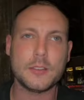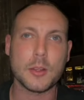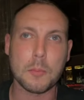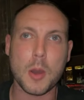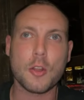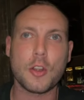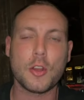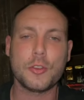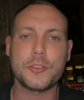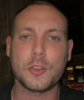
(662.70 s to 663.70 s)

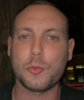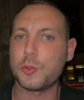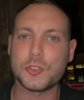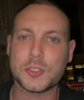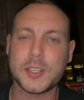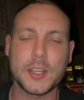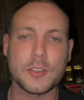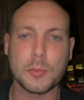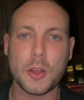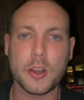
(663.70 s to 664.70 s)
tomorrow, so we'll just see you
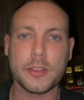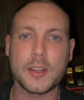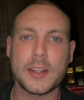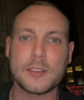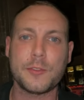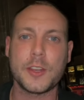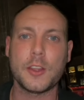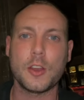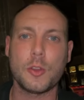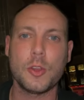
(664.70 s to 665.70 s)
tomorrow in the next
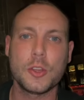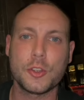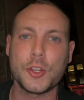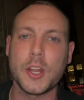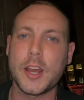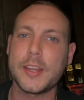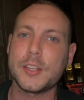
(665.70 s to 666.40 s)
video. Good night,